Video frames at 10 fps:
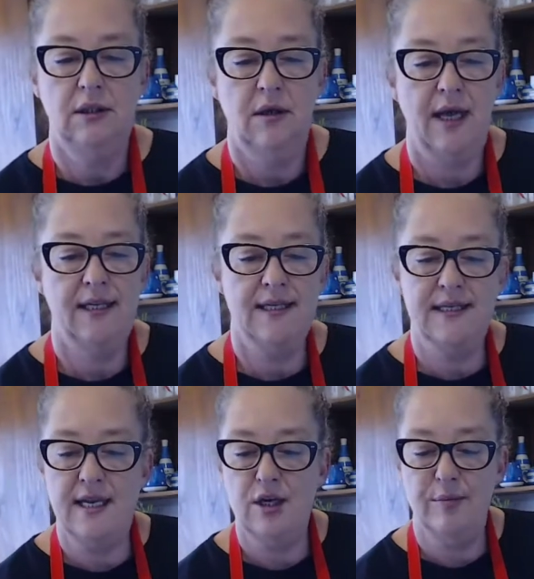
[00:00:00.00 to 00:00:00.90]
I can
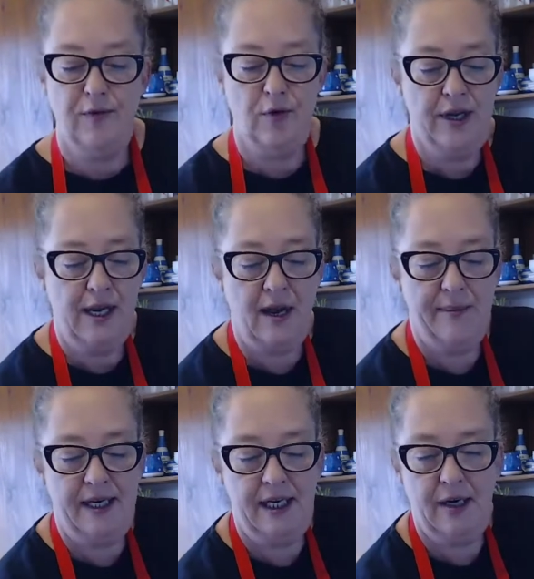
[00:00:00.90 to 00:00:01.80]
see you before you come
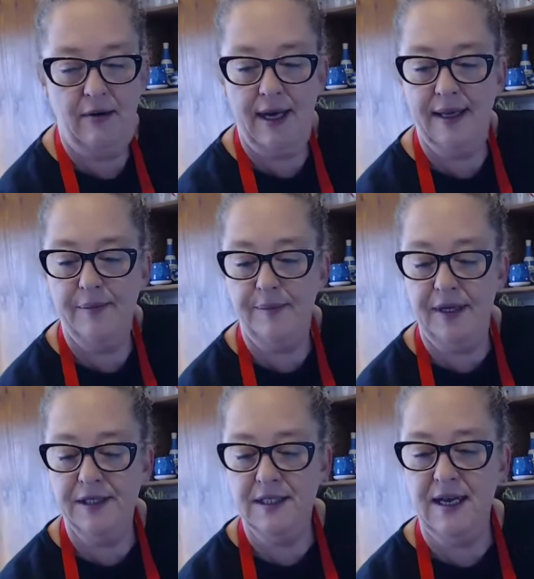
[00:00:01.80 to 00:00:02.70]
in anyway.
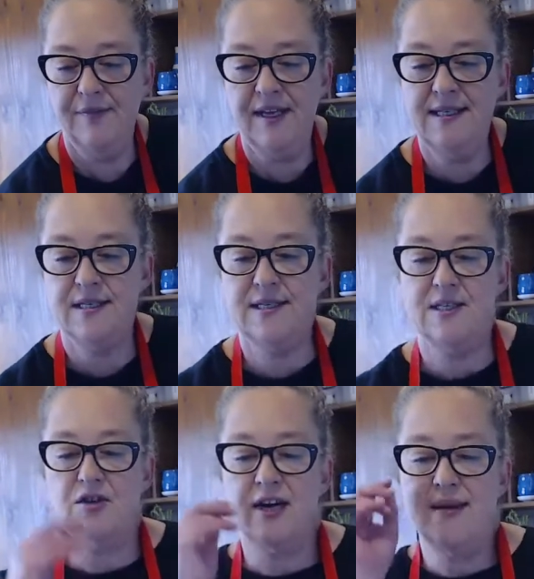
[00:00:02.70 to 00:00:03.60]
But there's the
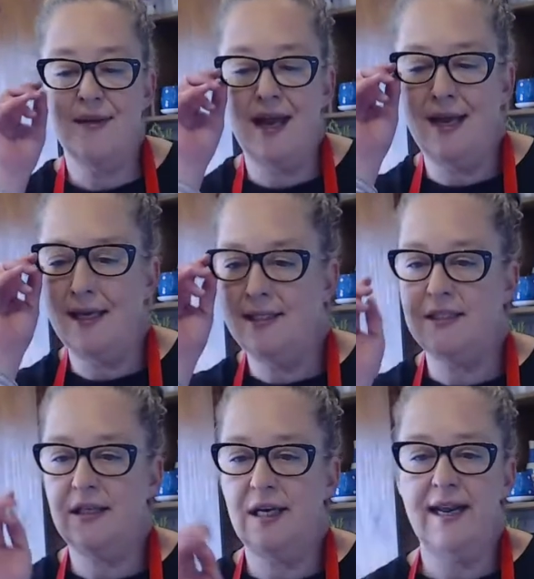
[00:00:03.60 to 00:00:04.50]
StreamYard
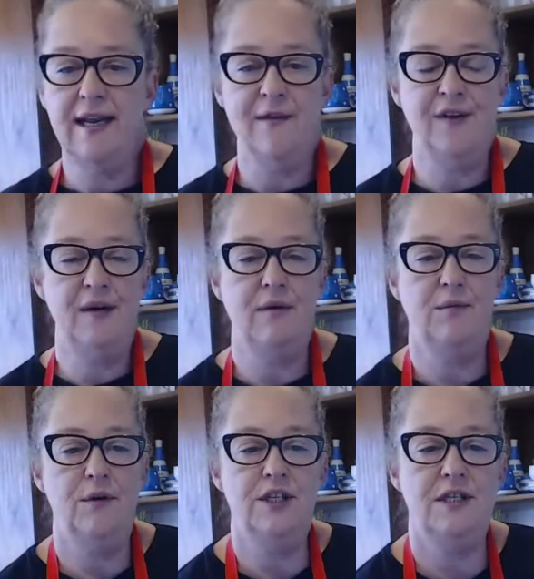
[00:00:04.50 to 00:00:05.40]
link if
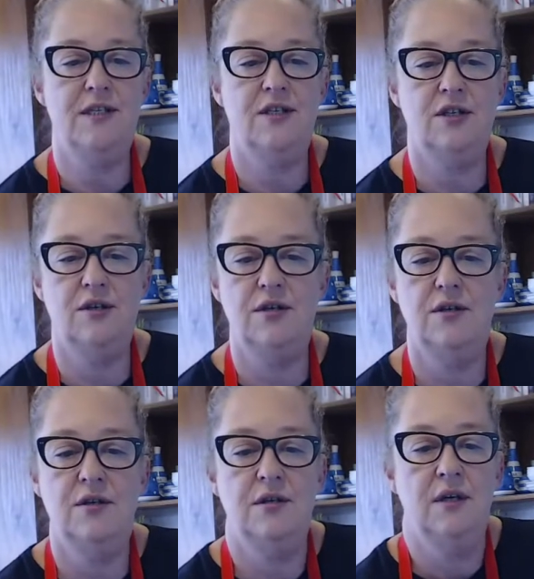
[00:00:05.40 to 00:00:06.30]
anyone wishes
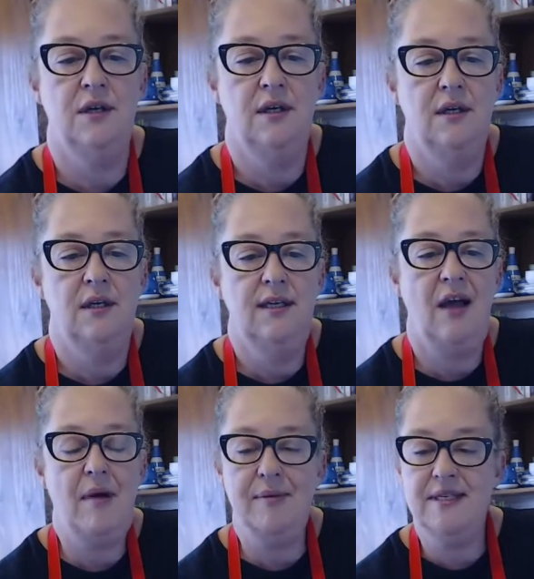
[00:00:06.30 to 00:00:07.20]
to
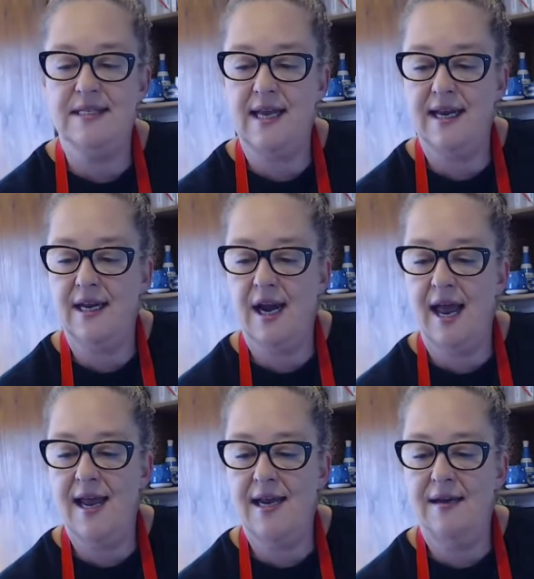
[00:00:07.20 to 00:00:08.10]
come up and say good
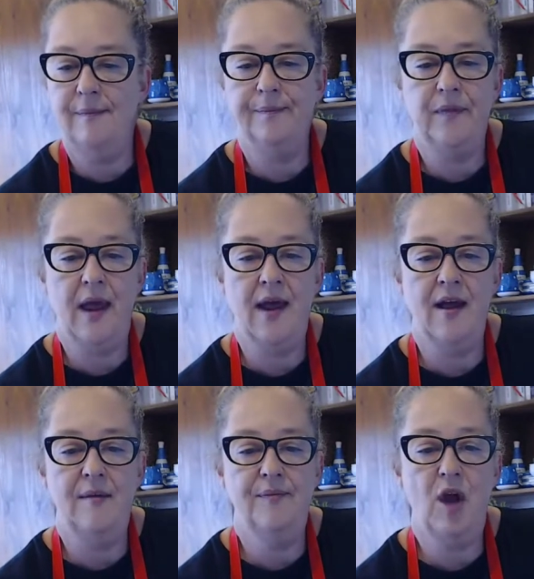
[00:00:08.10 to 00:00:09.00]
day.
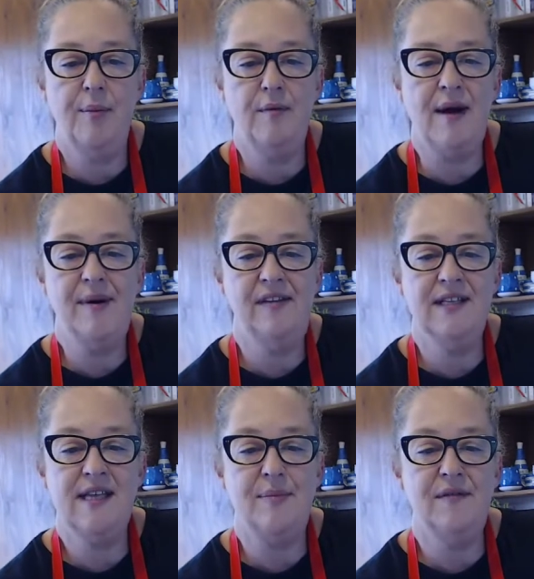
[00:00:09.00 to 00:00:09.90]
I'll be wrapping
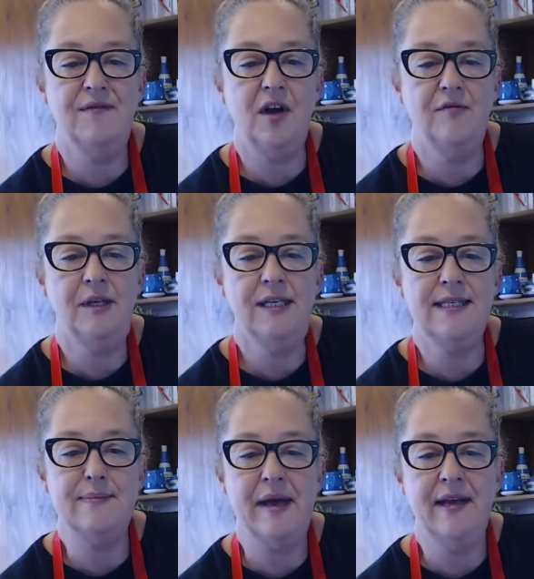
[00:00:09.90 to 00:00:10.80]
this up in 5
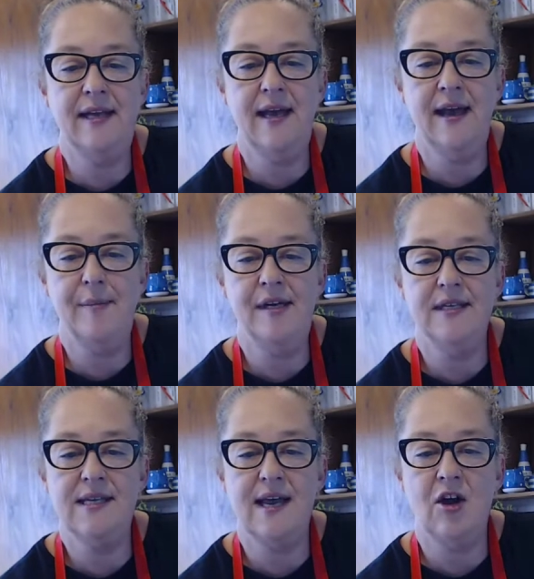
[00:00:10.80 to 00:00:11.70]
minutes. But, yeah, happy to
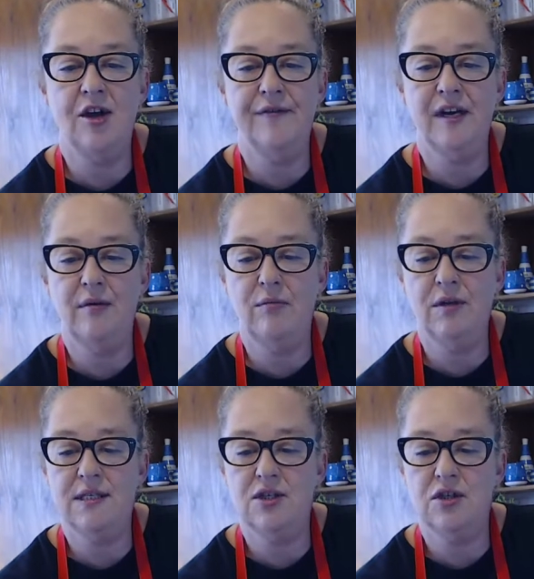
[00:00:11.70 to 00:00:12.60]
say hi if anyone
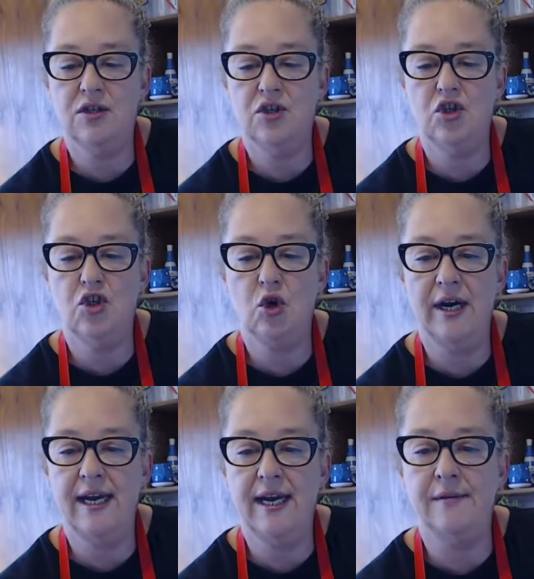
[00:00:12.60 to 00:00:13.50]
wants to
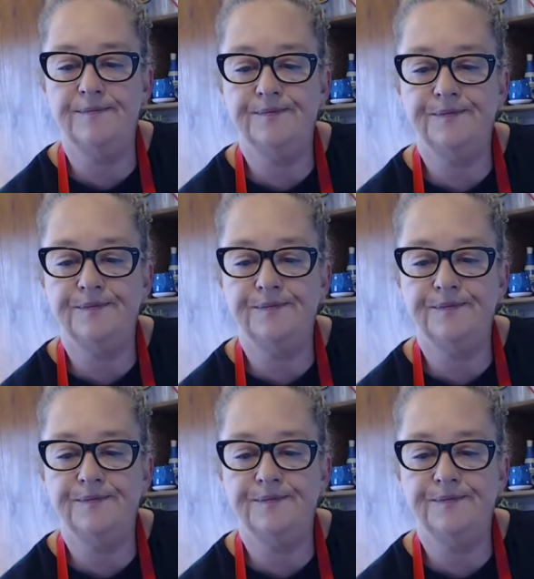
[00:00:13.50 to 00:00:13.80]
join in.